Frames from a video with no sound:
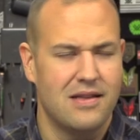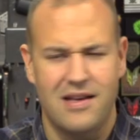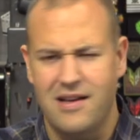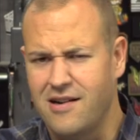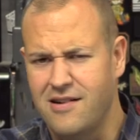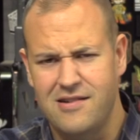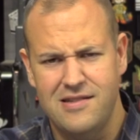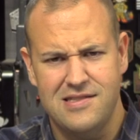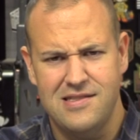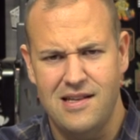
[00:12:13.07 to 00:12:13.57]
think I
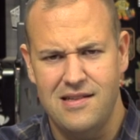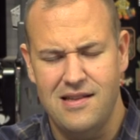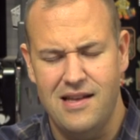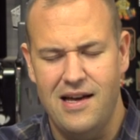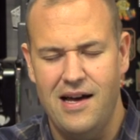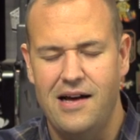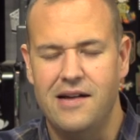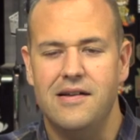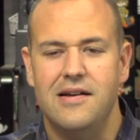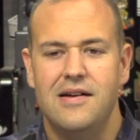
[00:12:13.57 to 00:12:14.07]
already said
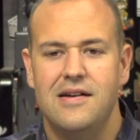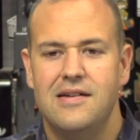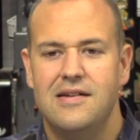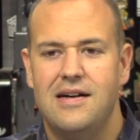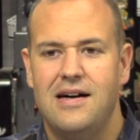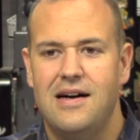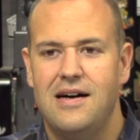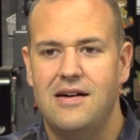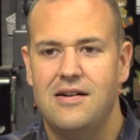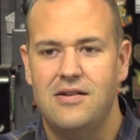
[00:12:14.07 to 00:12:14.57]

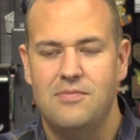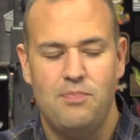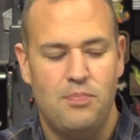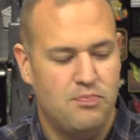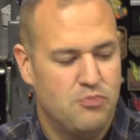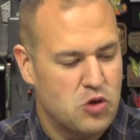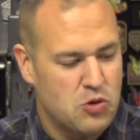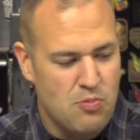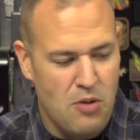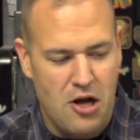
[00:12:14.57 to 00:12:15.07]
that,
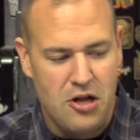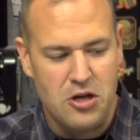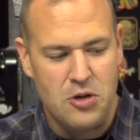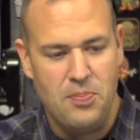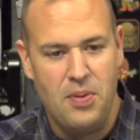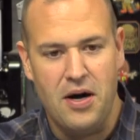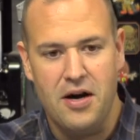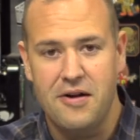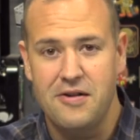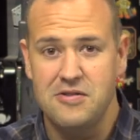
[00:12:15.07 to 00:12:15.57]
smaller
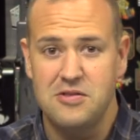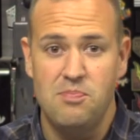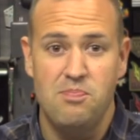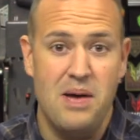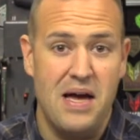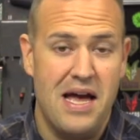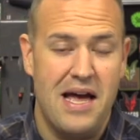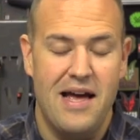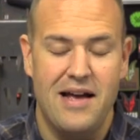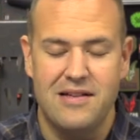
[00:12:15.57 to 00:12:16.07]
parts,
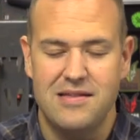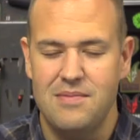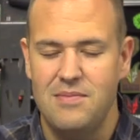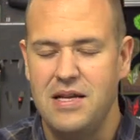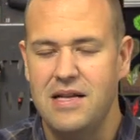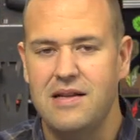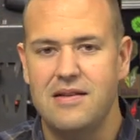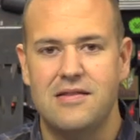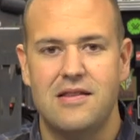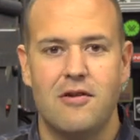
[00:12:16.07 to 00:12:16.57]
bags. I
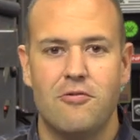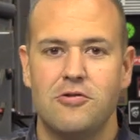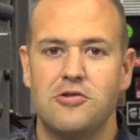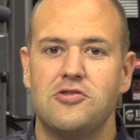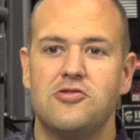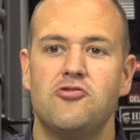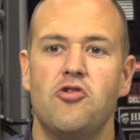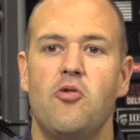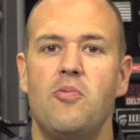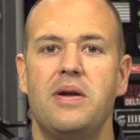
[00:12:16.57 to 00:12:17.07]
mean, there were
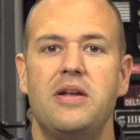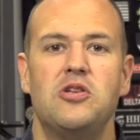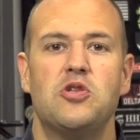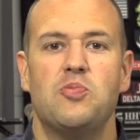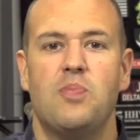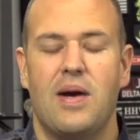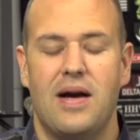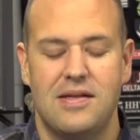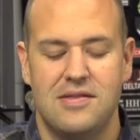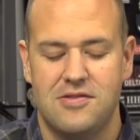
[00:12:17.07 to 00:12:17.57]
so many
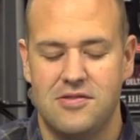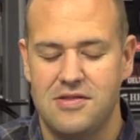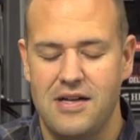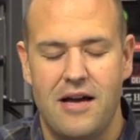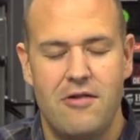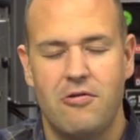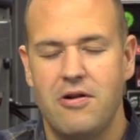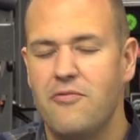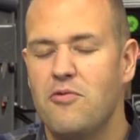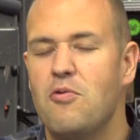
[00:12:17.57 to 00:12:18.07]
sponsors. I
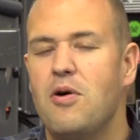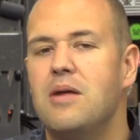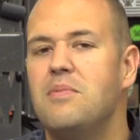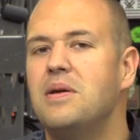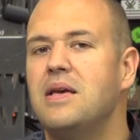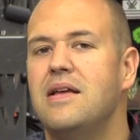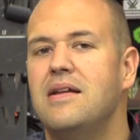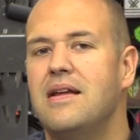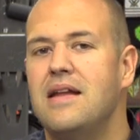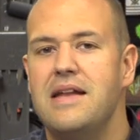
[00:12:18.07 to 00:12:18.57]
don't even want to
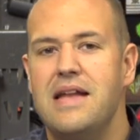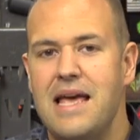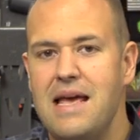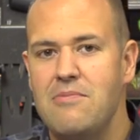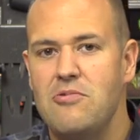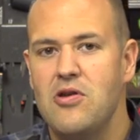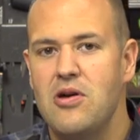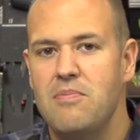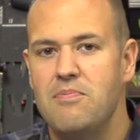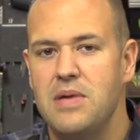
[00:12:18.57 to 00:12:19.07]
begin to
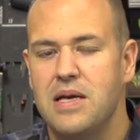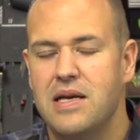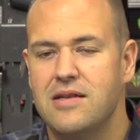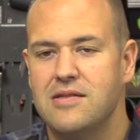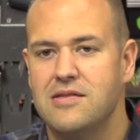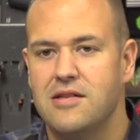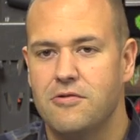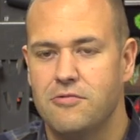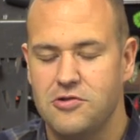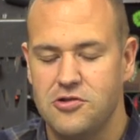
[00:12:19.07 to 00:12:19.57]
name them because
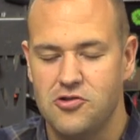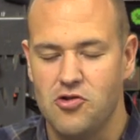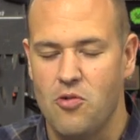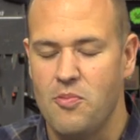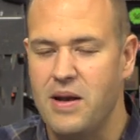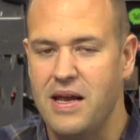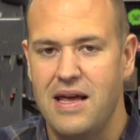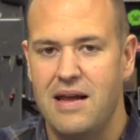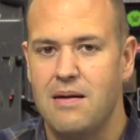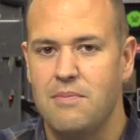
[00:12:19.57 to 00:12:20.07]
there were so
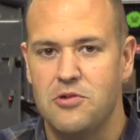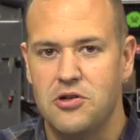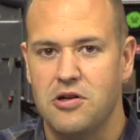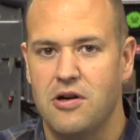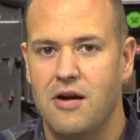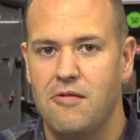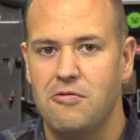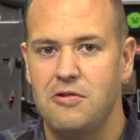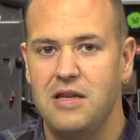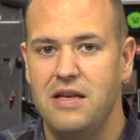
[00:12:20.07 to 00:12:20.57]
many, and I'm sure
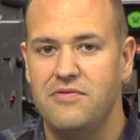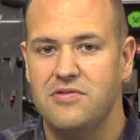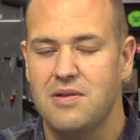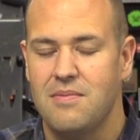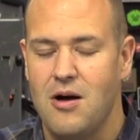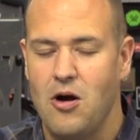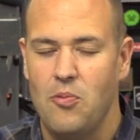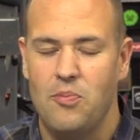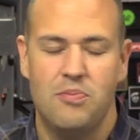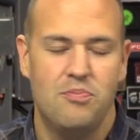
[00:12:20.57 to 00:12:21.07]
I will leave some
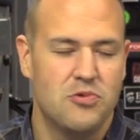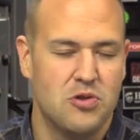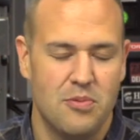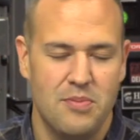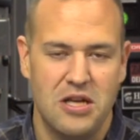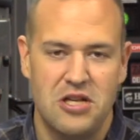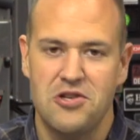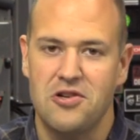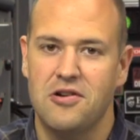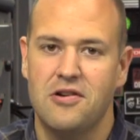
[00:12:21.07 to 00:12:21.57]
out. So
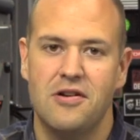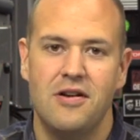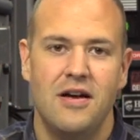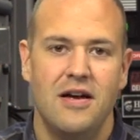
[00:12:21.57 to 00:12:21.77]
make sure